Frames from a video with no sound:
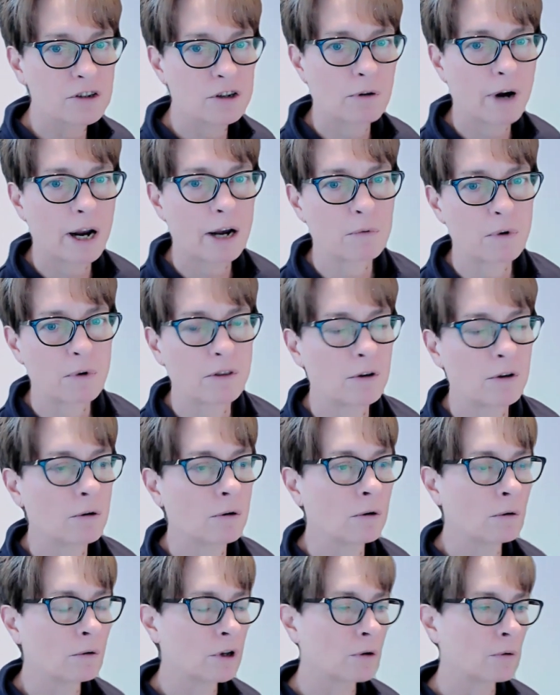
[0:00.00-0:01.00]
You're out with
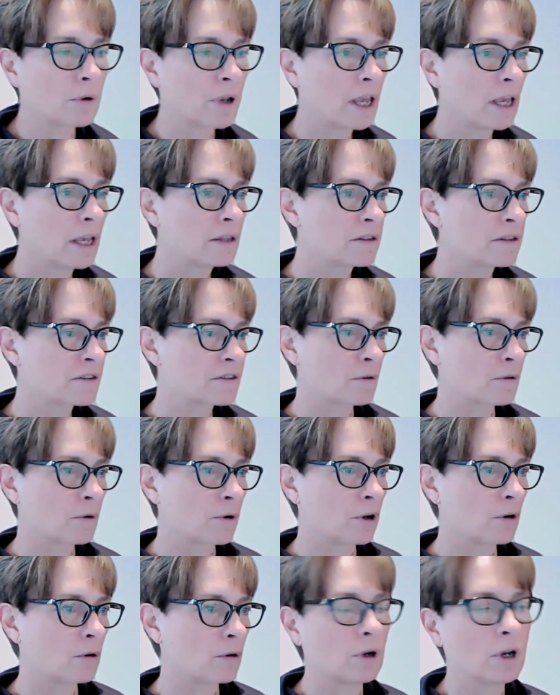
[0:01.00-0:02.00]
your kids, or
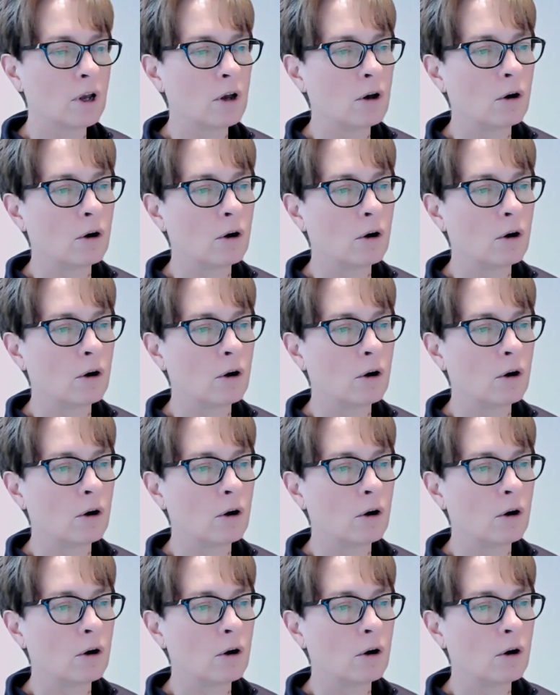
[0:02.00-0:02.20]
you're